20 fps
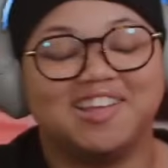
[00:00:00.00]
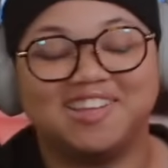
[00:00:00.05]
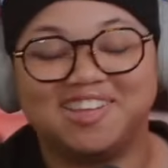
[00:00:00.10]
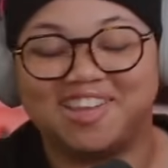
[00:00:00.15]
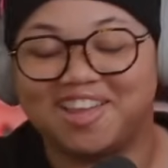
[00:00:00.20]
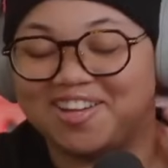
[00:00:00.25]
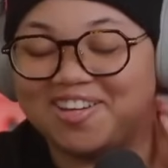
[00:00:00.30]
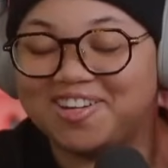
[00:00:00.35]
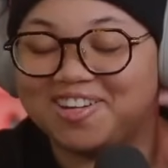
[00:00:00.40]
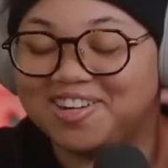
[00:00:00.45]

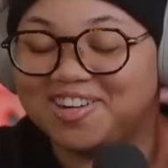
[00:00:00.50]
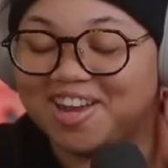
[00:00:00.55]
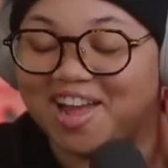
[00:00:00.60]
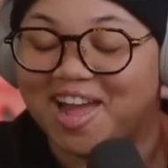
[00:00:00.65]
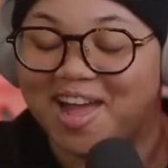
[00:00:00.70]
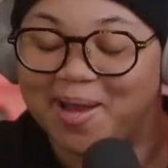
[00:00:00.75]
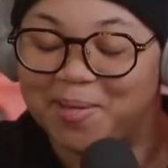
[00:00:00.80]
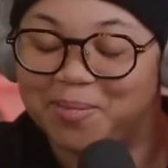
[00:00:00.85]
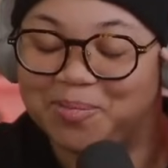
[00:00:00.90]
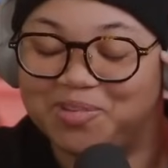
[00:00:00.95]
They are
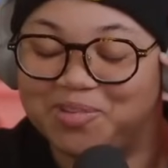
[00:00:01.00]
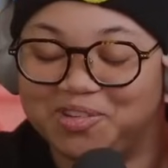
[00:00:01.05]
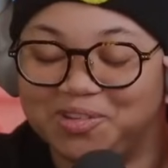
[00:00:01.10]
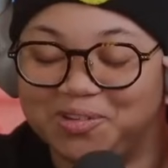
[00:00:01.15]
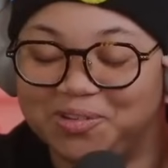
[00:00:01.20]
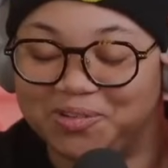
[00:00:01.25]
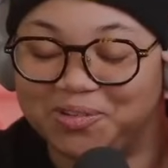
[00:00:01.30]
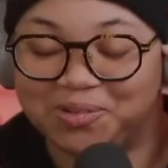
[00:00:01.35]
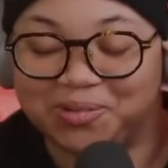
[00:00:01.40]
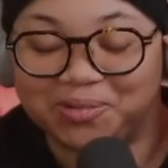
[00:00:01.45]

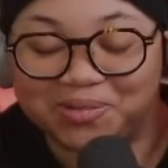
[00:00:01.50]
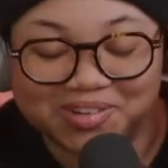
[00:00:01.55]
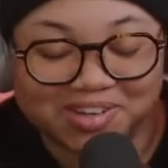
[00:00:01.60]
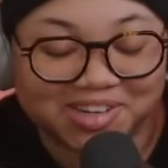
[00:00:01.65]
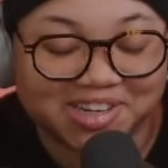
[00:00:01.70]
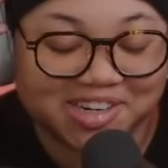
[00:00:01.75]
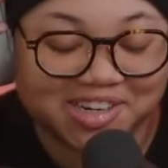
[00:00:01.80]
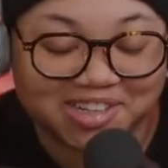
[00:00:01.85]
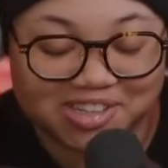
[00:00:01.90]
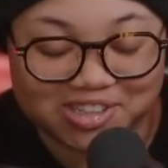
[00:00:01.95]

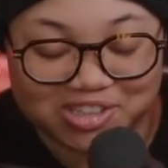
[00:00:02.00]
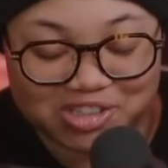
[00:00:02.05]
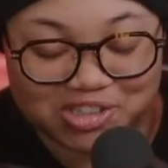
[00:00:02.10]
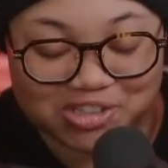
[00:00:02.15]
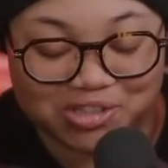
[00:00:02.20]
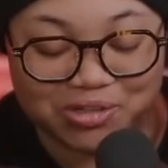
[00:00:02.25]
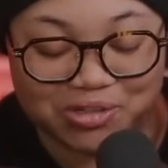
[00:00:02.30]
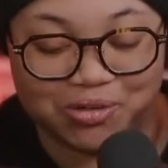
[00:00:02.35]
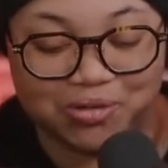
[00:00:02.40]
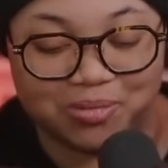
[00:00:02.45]
absolutely
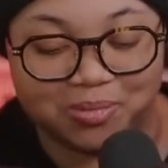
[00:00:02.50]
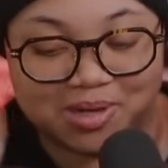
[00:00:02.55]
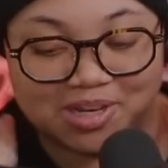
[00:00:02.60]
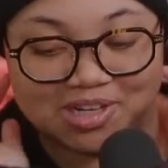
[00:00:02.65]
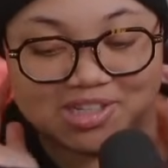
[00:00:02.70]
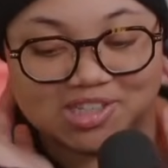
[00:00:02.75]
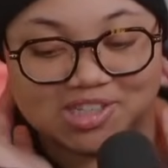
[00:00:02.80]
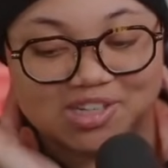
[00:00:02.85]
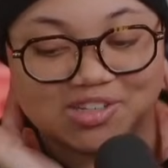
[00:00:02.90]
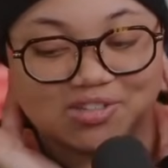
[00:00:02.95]
too
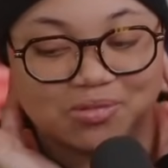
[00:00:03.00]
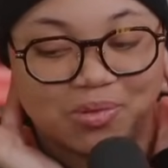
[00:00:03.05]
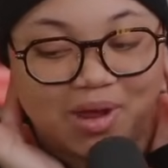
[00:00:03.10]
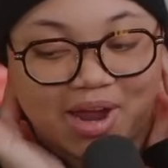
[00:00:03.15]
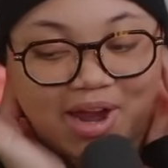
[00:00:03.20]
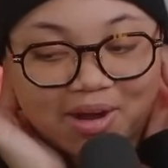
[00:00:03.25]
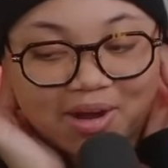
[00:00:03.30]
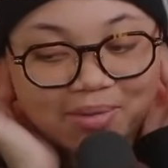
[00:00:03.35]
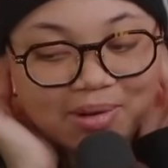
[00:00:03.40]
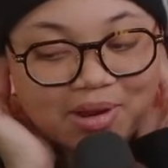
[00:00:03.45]
much. Cause
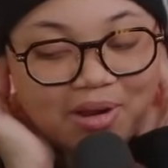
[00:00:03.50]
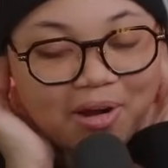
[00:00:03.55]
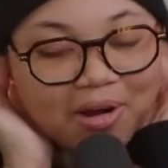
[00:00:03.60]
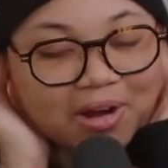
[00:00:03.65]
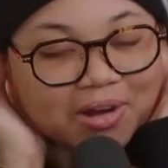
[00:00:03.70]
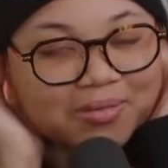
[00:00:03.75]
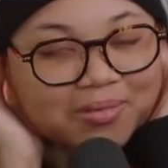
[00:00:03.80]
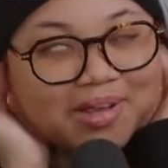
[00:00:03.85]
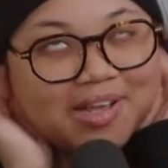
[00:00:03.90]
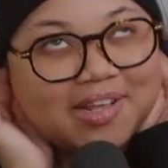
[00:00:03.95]
why are we
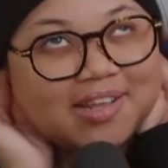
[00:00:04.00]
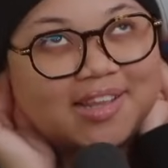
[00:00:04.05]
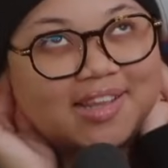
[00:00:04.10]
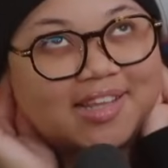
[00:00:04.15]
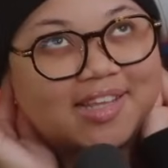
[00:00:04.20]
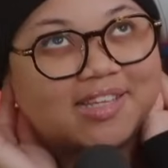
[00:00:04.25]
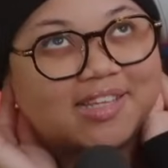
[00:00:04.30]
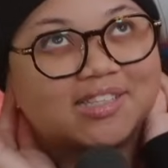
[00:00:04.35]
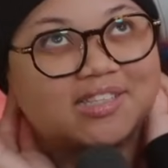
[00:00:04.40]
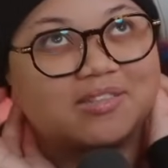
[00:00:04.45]
arguing
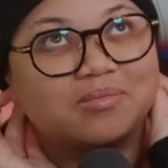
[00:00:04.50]
this